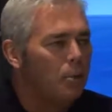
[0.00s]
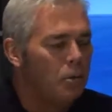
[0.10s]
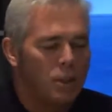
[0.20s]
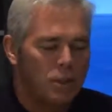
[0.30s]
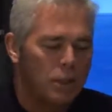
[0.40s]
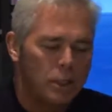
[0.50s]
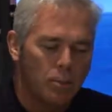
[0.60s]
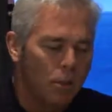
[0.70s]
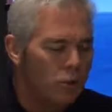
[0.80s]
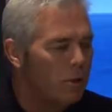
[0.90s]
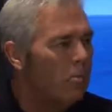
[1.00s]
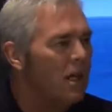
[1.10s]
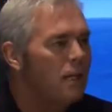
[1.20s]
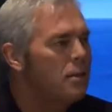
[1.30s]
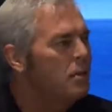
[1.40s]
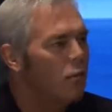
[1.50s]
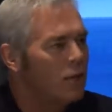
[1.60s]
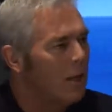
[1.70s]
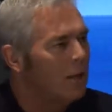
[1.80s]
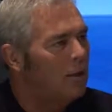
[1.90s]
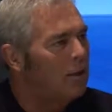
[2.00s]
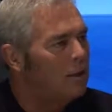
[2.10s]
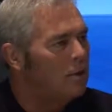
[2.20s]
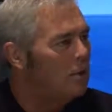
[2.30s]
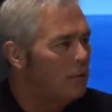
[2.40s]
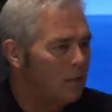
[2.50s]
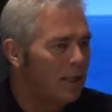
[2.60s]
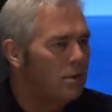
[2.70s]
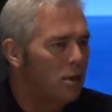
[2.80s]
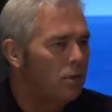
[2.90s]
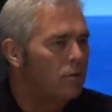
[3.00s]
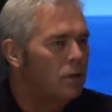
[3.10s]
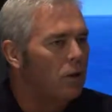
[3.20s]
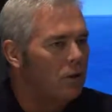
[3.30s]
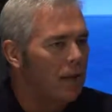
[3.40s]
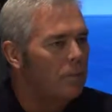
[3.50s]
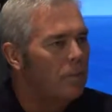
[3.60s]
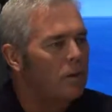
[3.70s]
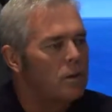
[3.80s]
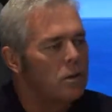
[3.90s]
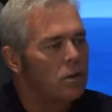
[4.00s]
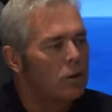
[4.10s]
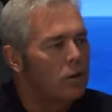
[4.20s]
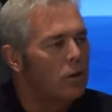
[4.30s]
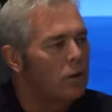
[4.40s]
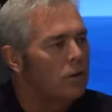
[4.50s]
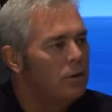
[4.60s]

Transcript: Persistent explosion bits, those kind of things. That's all capabilities that you can do.